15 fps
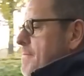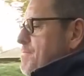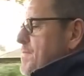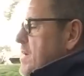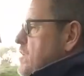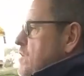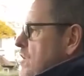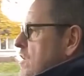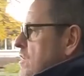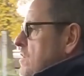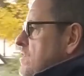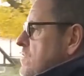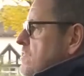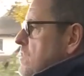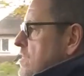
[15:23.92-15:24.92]
Now you
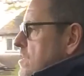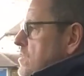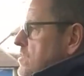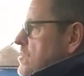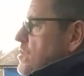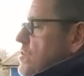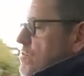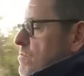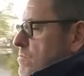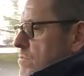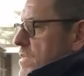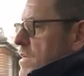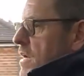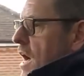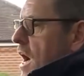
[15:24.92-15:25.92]
can do
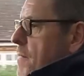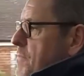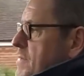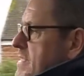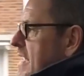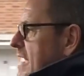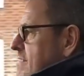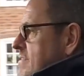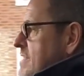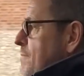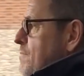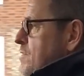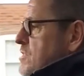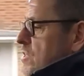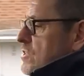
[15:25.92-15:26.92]
the up and down
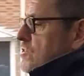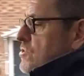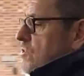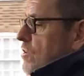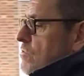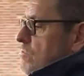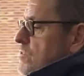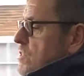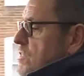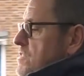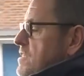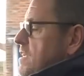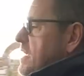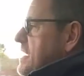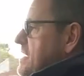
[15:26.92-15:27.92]
temperature control
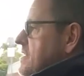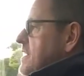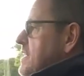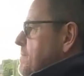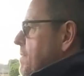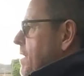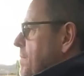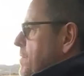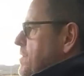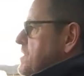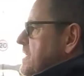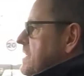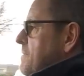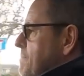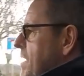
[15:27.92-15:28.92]
just easily by
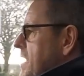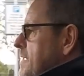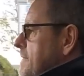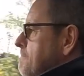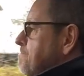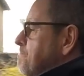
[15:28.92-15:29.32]
pushing the button.